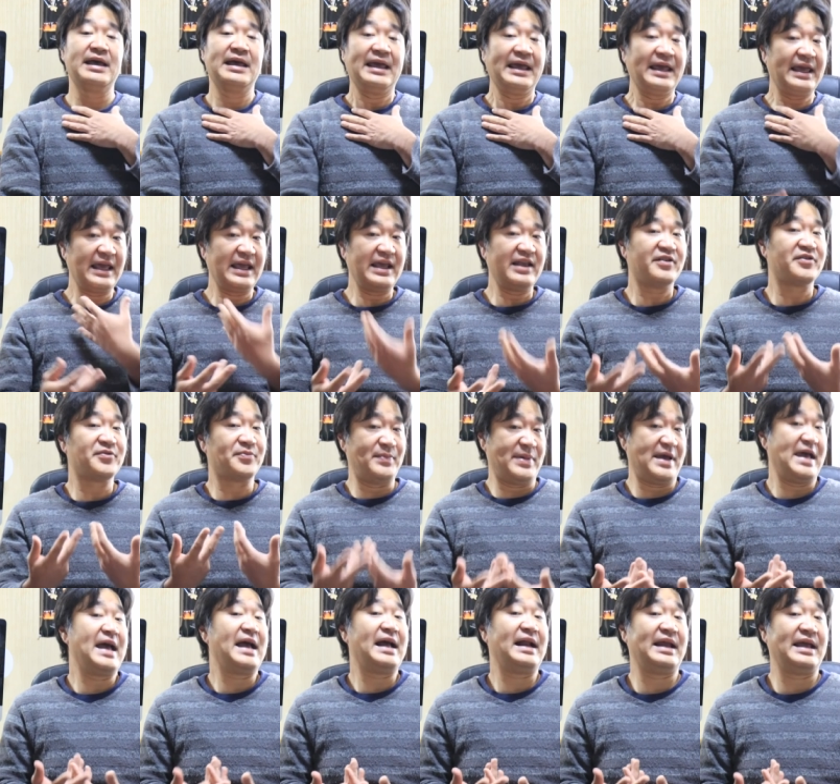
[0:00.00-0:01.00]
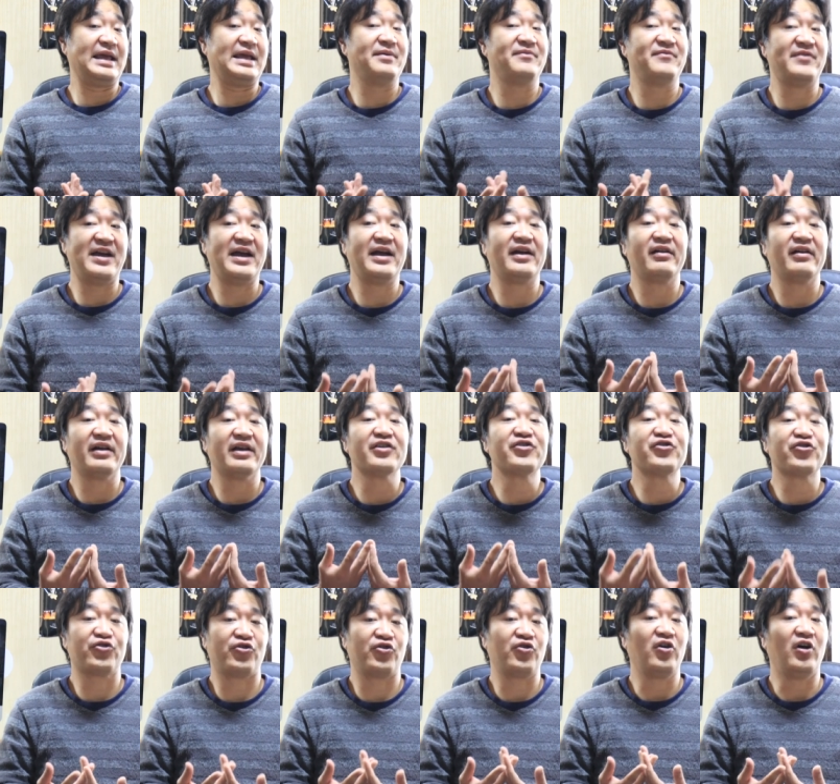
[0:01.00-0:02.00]
he's very very
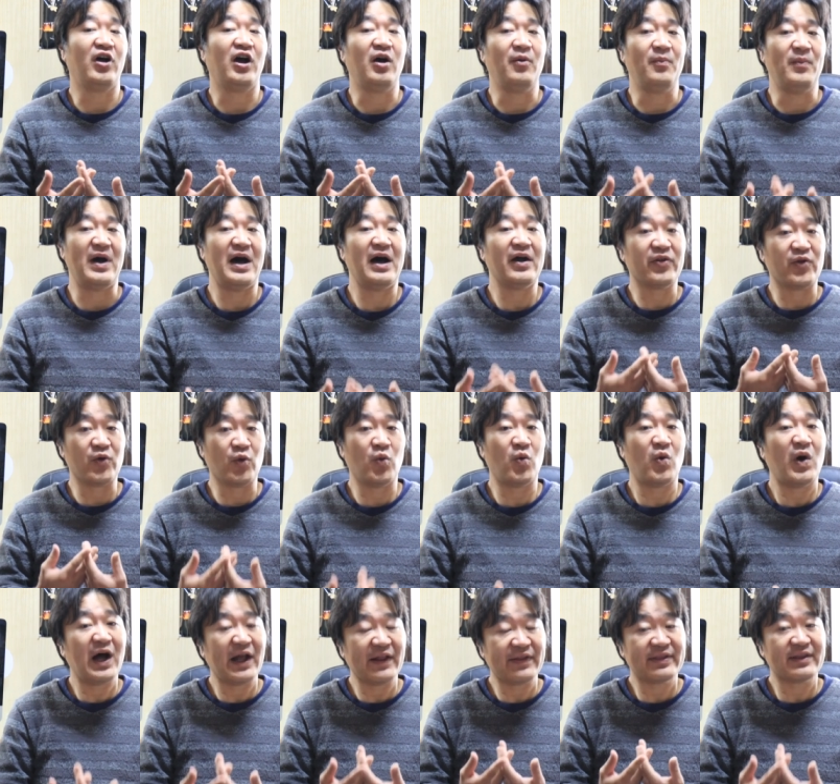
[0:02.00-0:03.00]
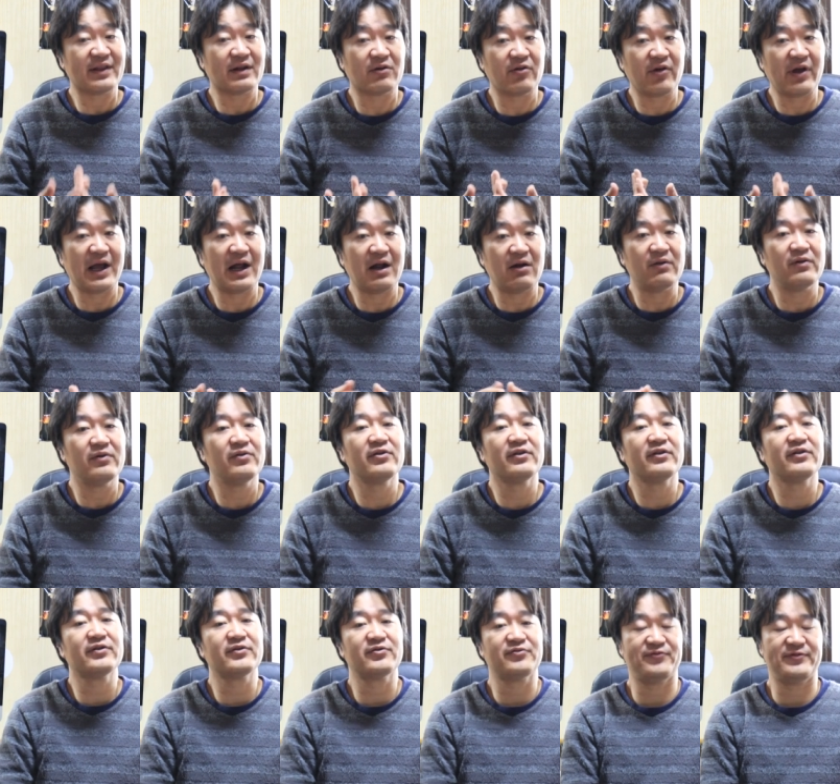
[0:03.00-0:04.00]
sure about what the real
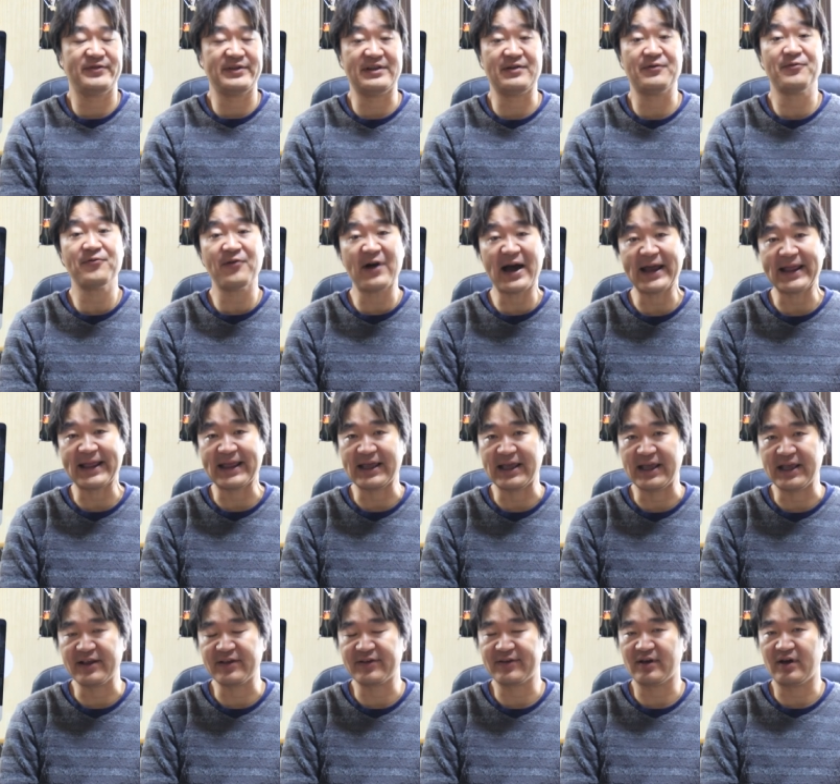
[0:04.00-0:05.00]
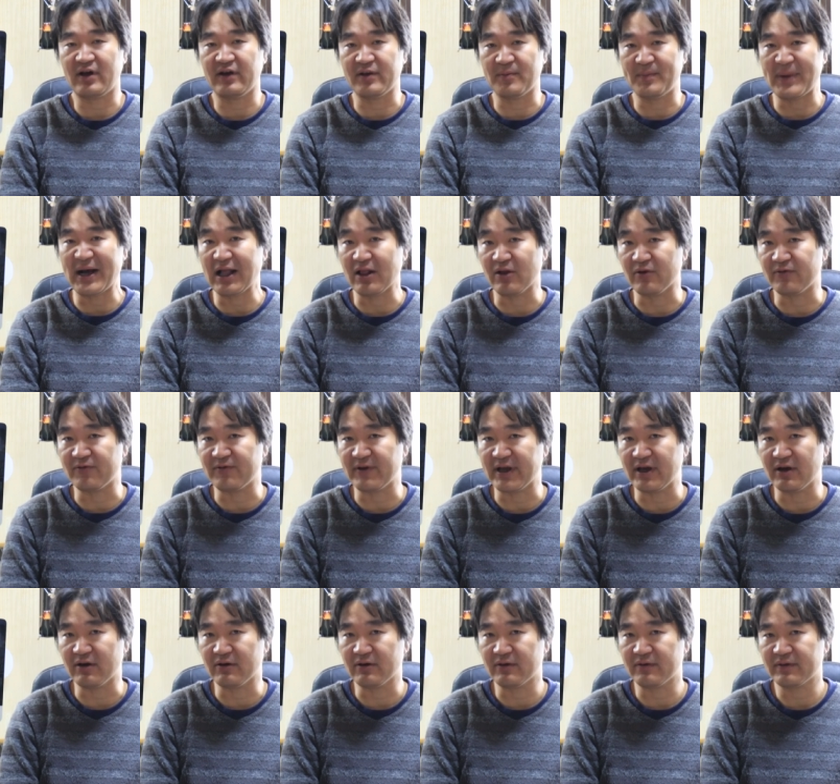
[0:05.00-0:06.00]
the fighting is on the
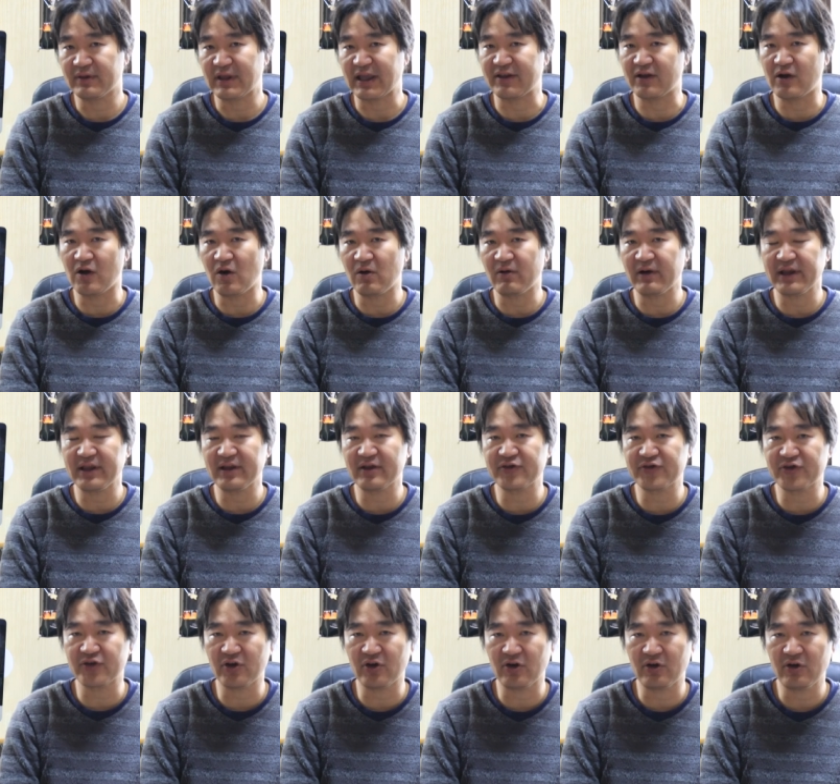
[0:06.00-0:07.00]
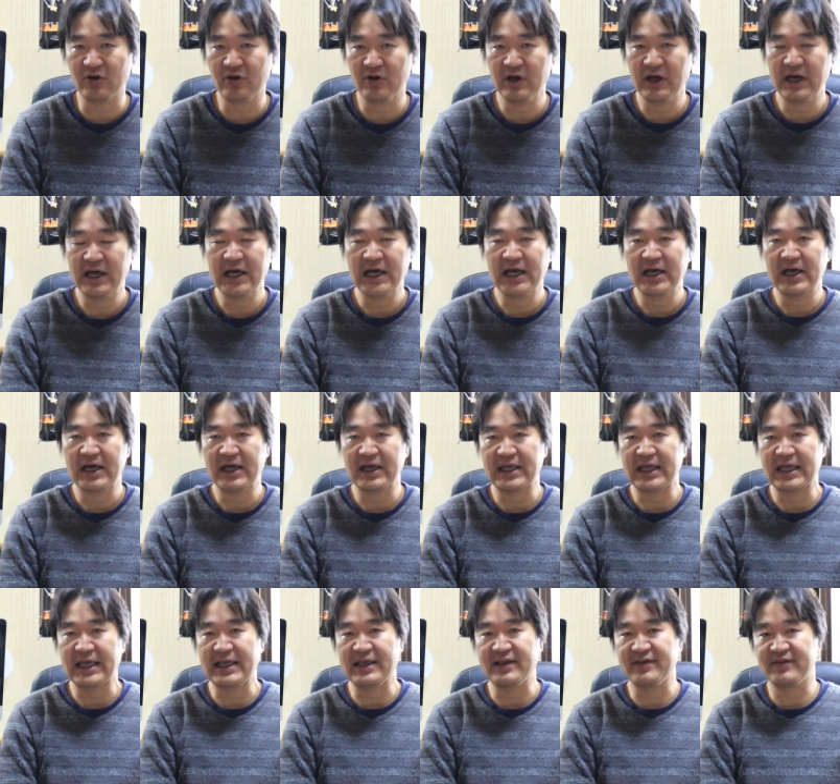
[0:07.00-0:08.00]
battlefield. And Gorin no Sho
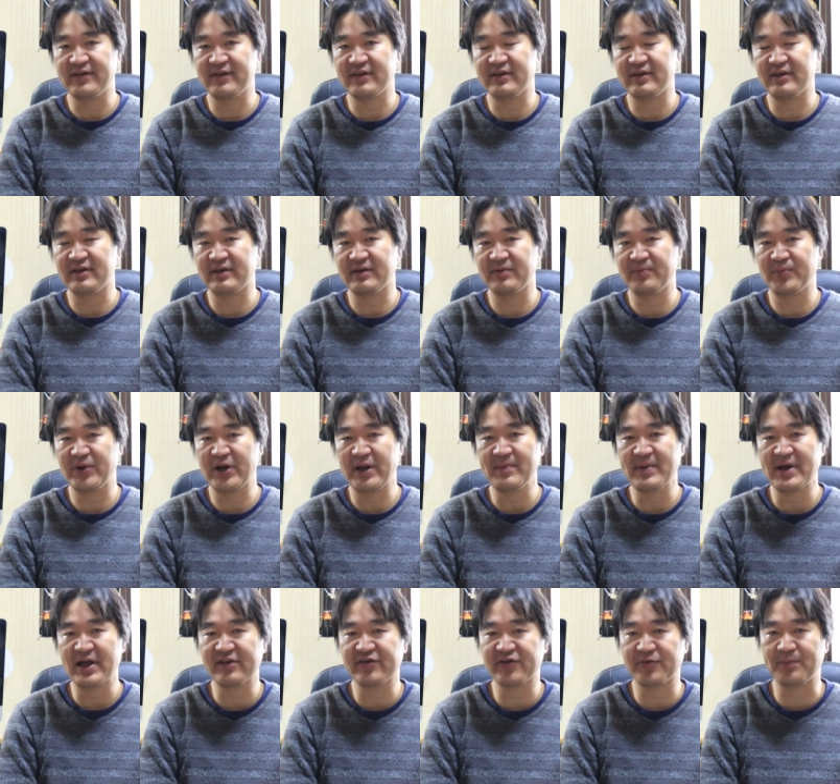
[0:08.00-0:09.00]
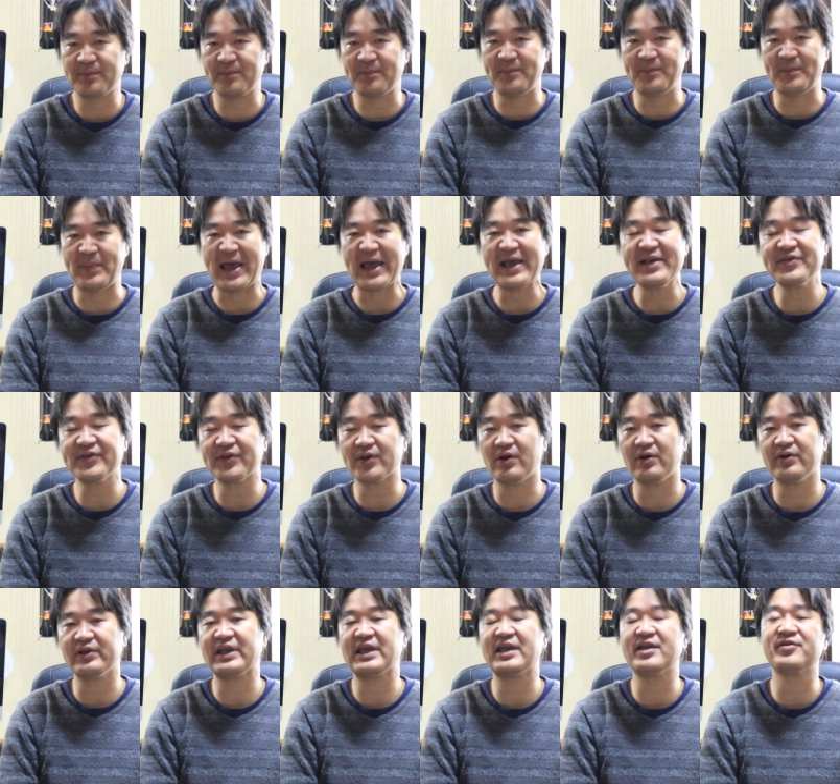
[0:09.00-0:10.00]
is pretty much based
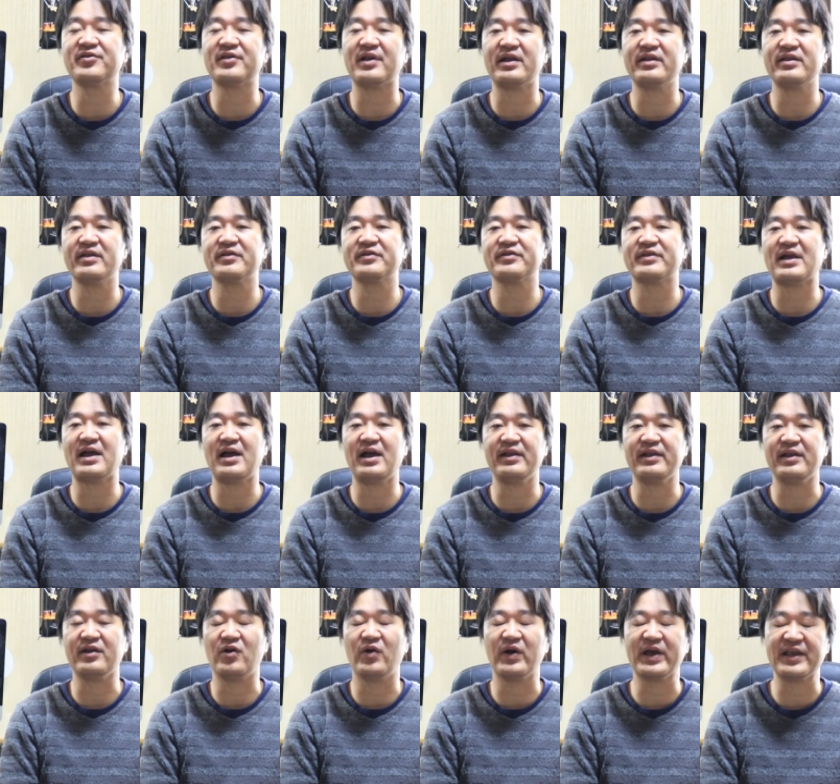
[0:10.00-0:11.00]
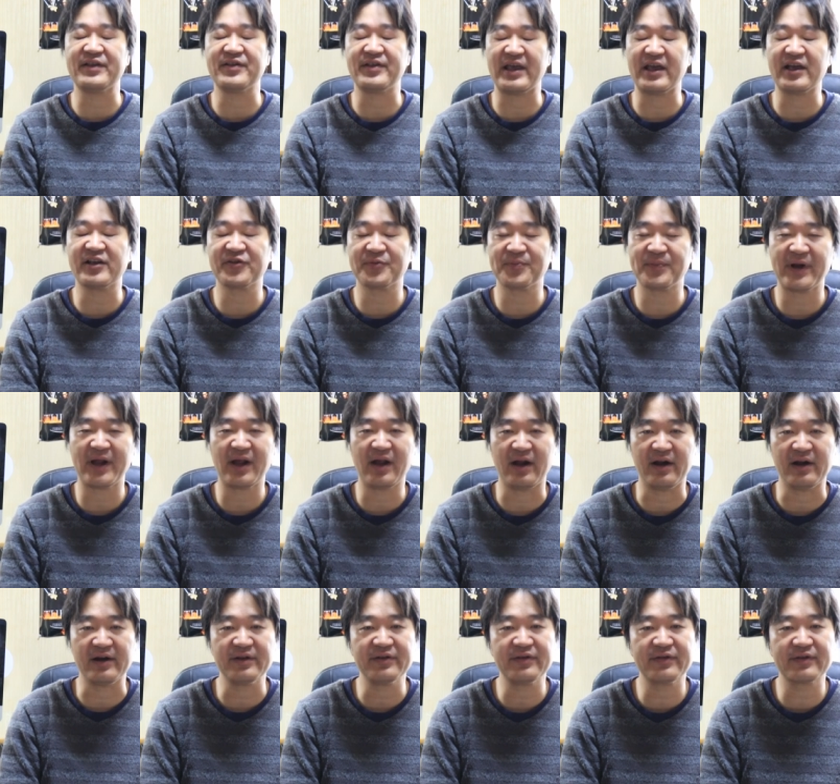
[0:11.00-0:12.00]
on his understanding or his
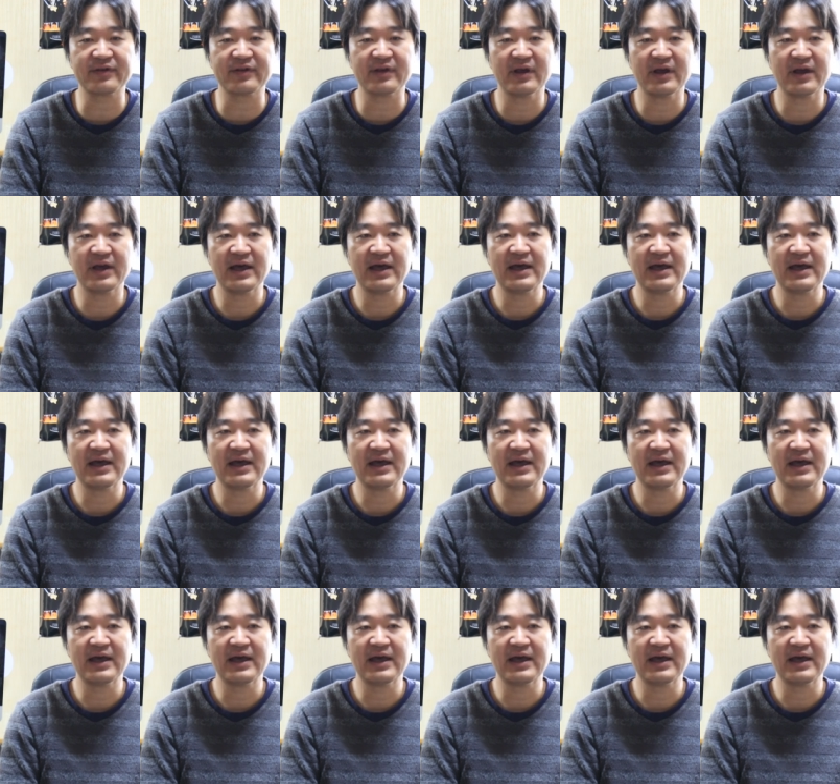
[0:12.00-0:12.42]
experience